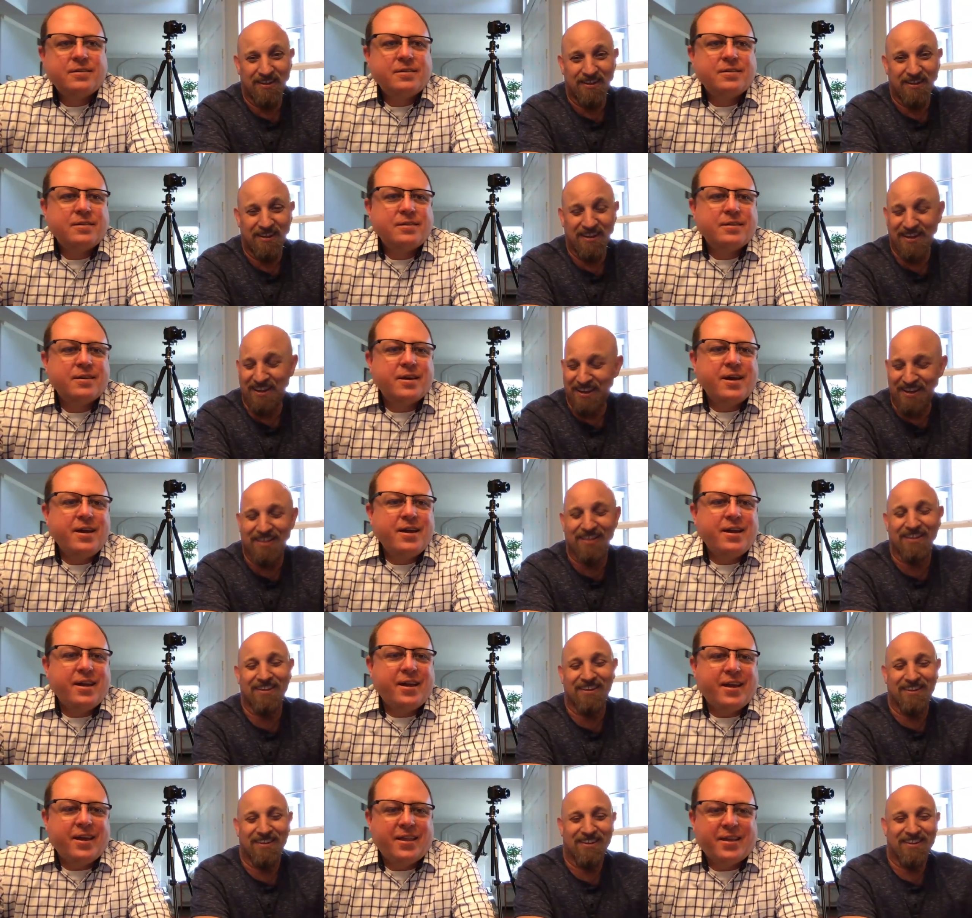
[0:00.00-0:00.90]
Speaker 1: Hey,
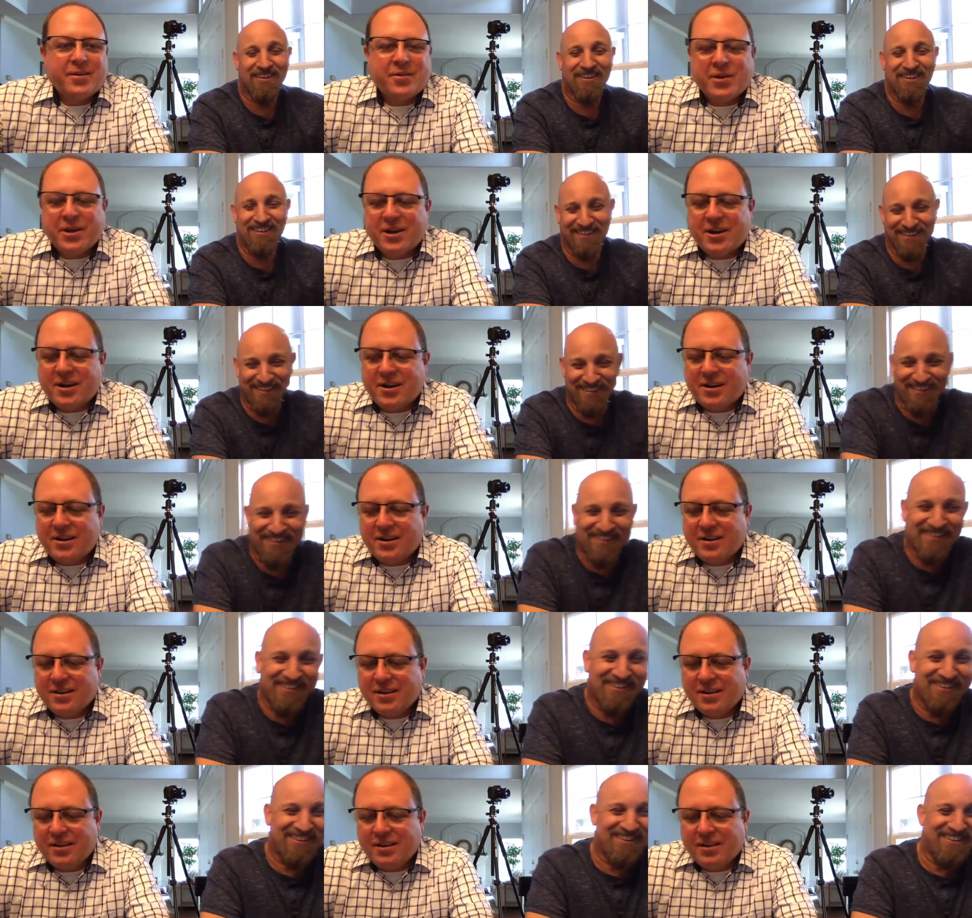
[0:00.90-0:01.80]
hey there we are.
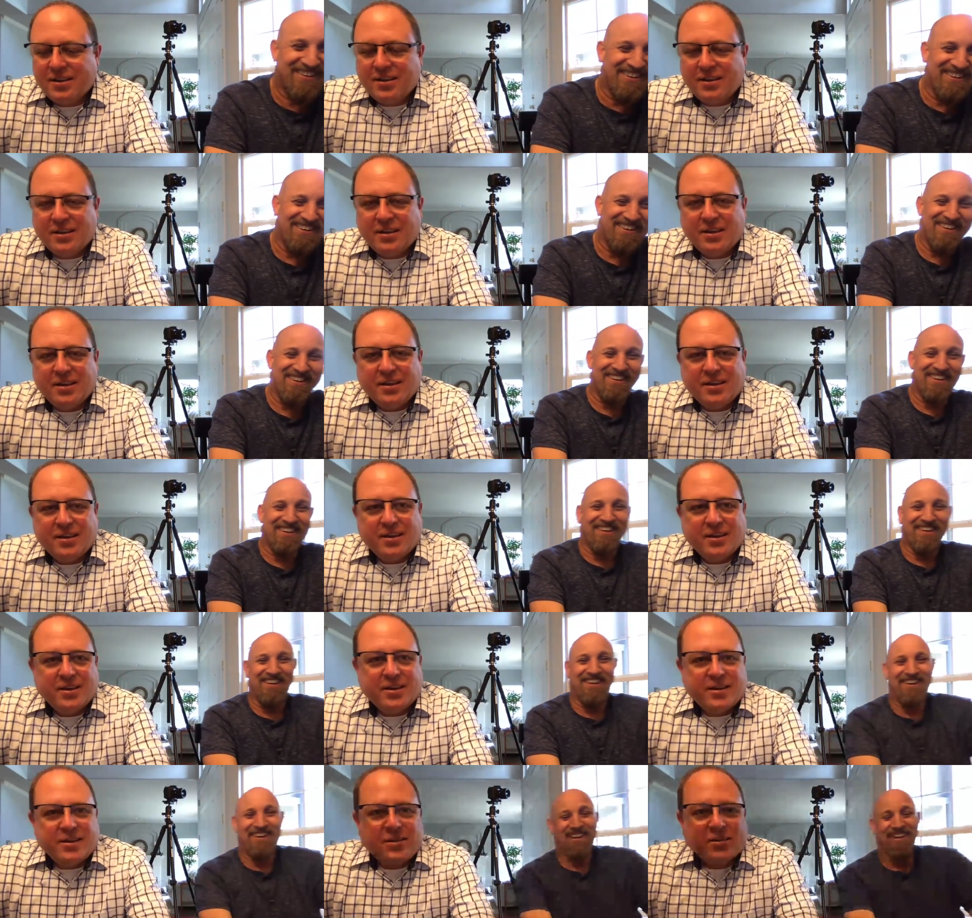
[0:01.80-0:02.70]

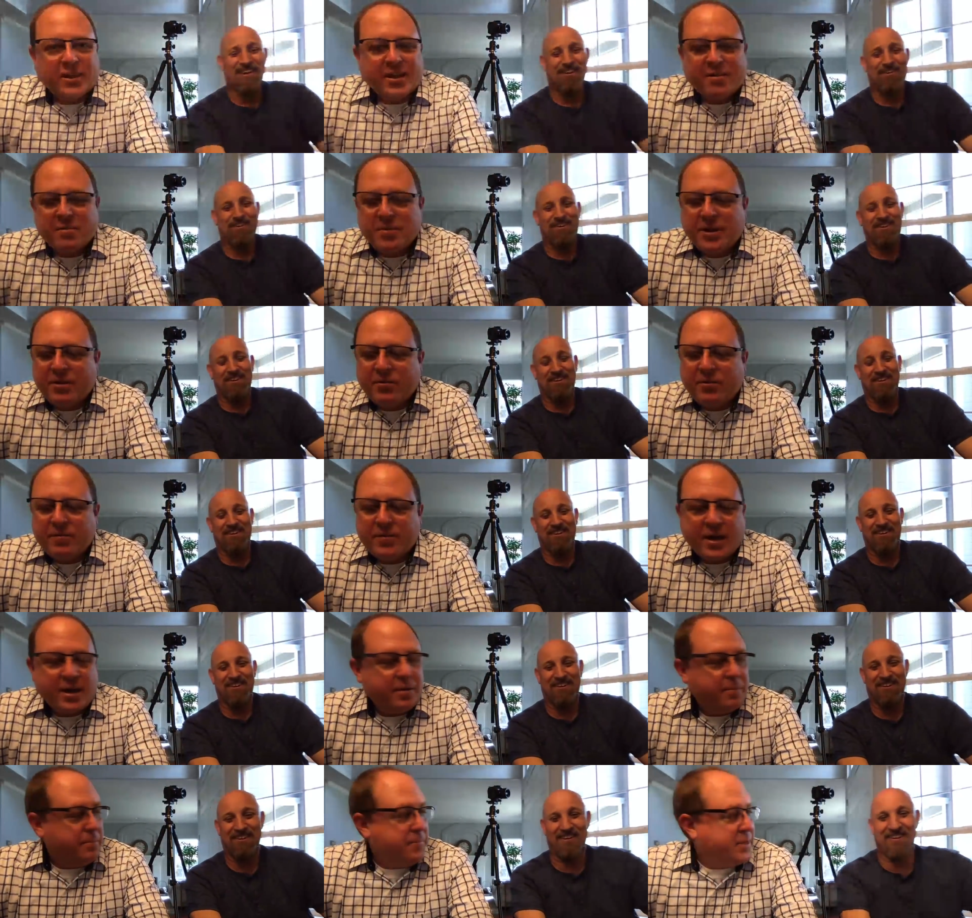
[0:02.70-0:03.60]
well, hey, everybody, we've had
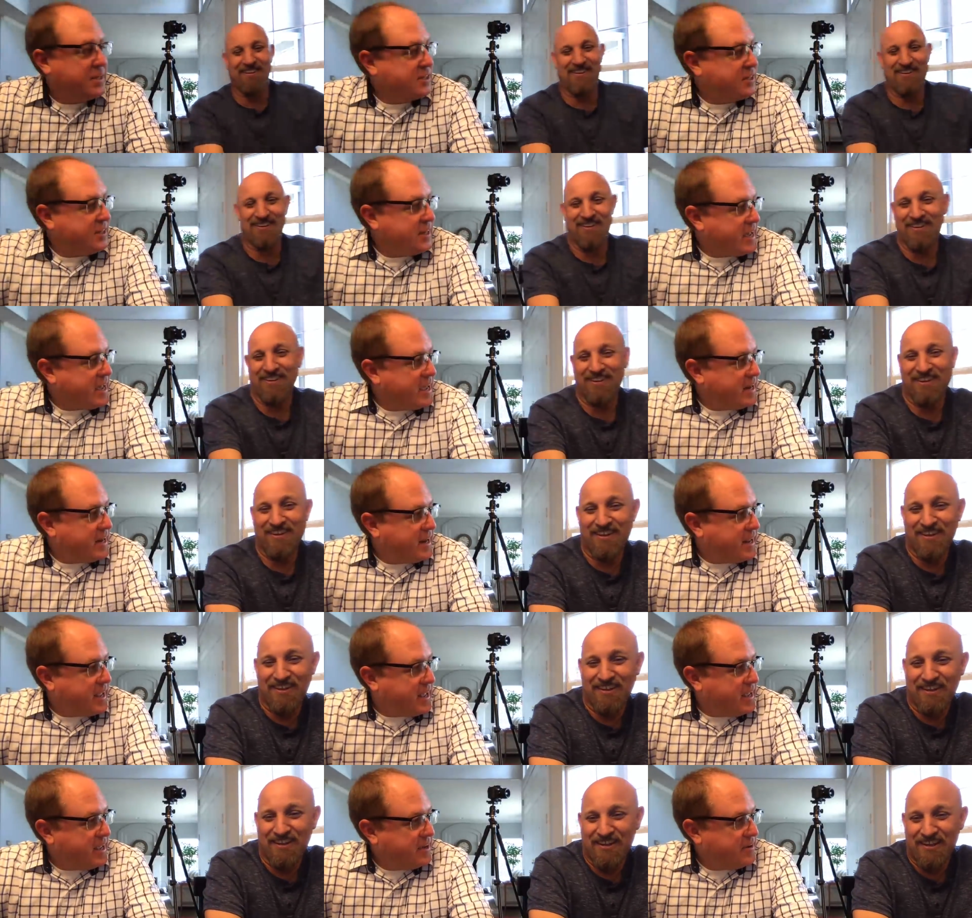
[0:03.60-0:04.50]
a busy day
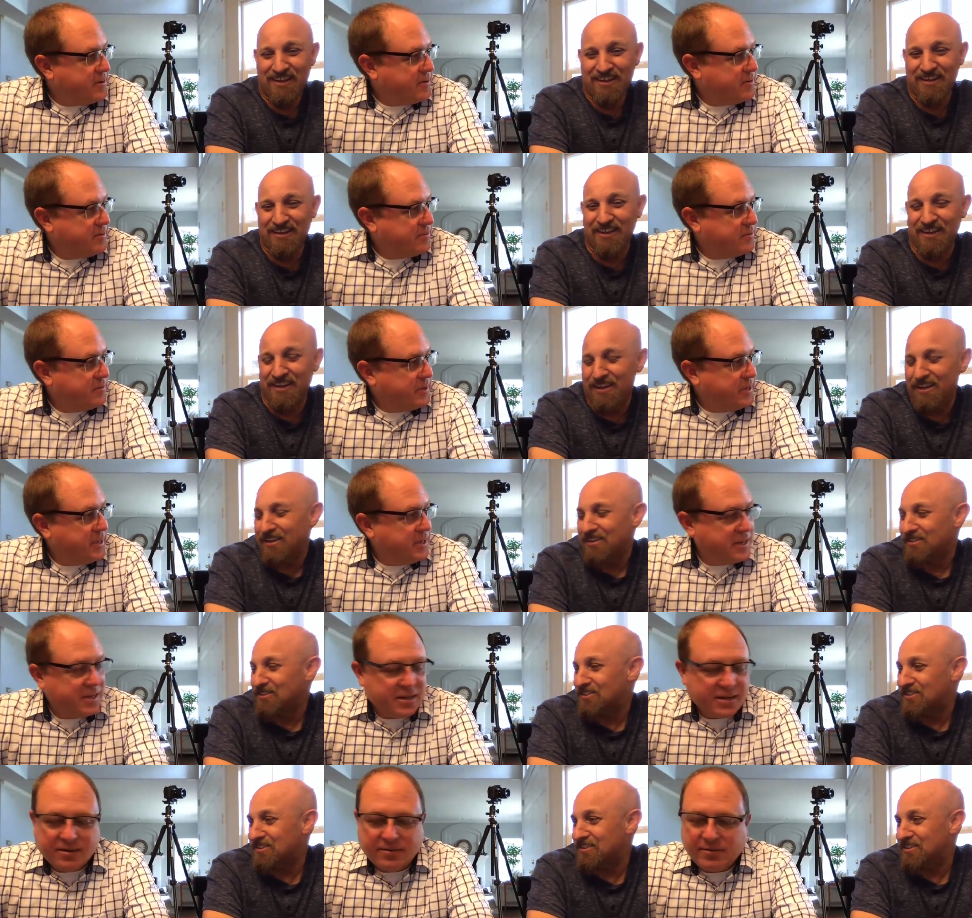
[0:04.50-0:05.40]
today. Yeah, we,
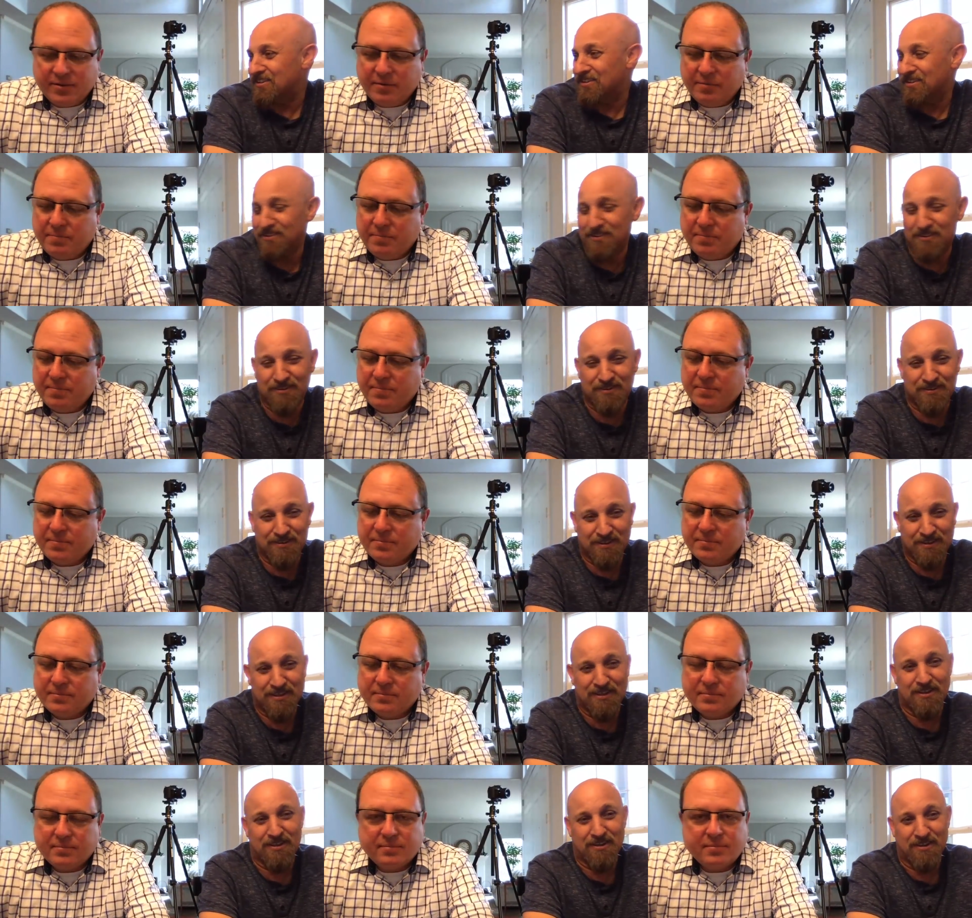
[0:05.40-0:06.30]
uh, we
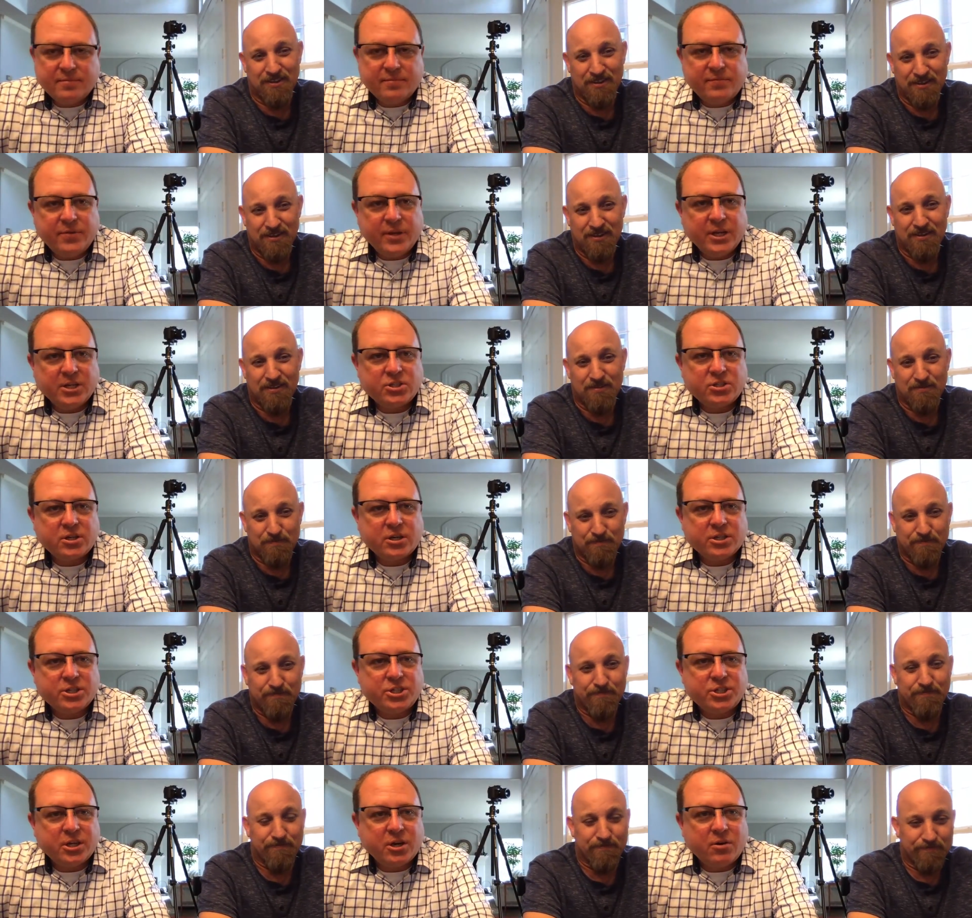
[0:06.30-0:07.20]
finished our
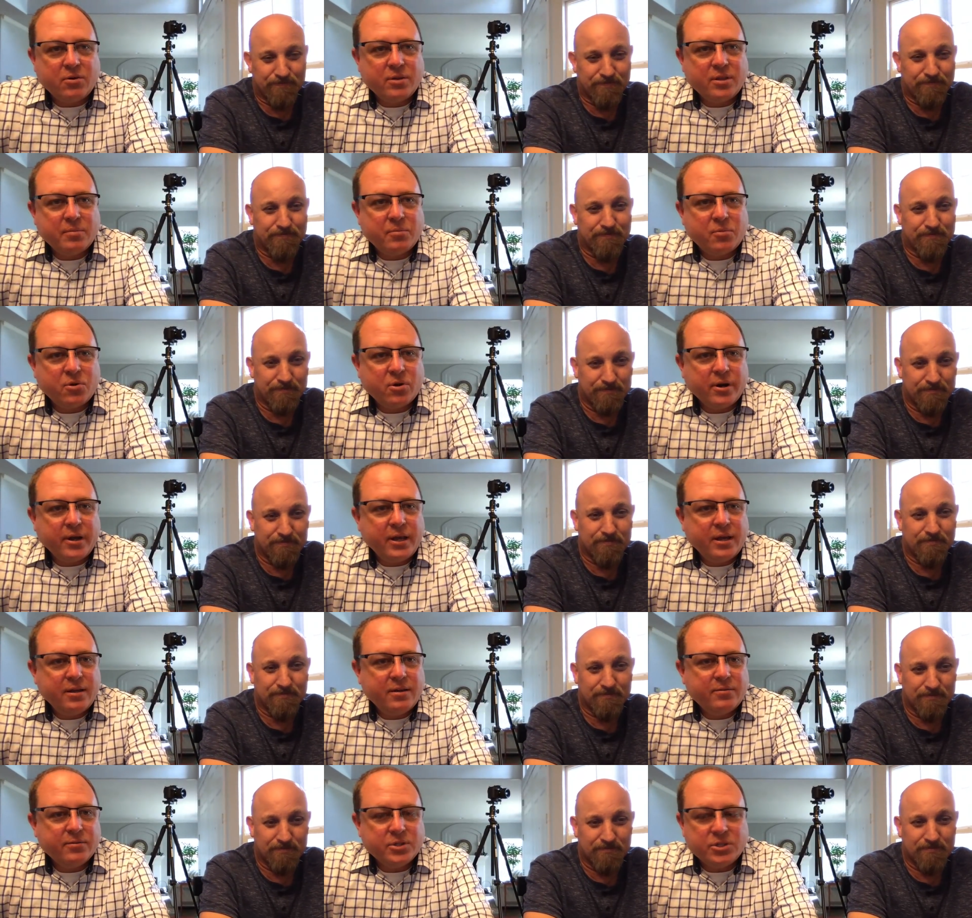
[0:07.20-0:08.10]
show in the
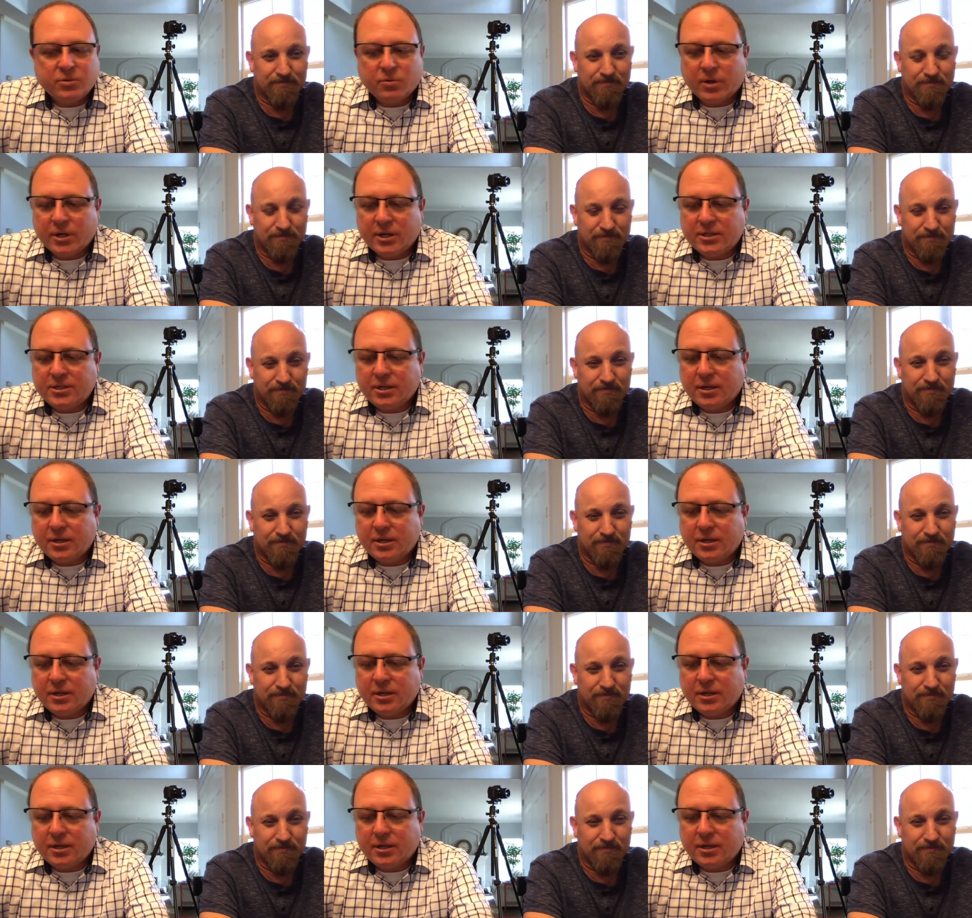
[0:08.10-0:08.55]
morning, which we want to tell